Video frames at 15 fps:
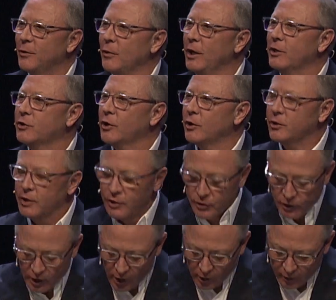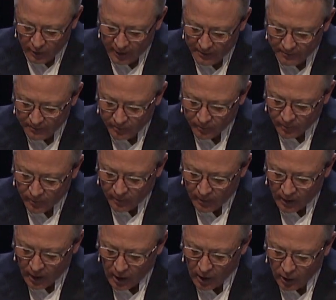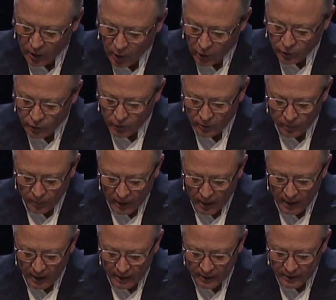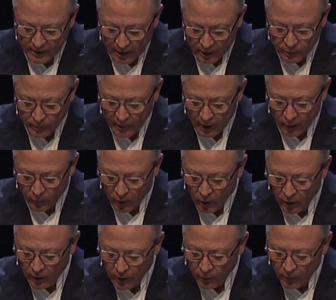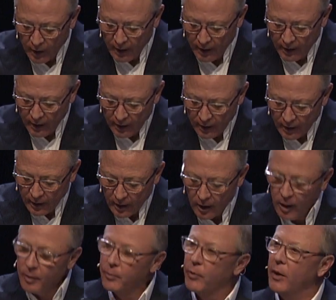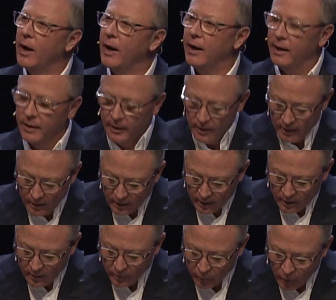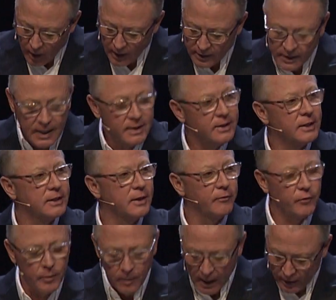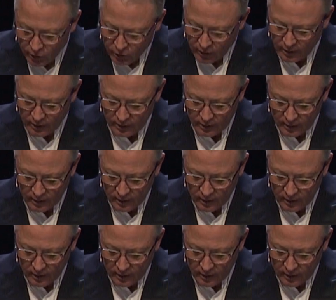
Research has shown that our culture does play a role in the way our brain processes information.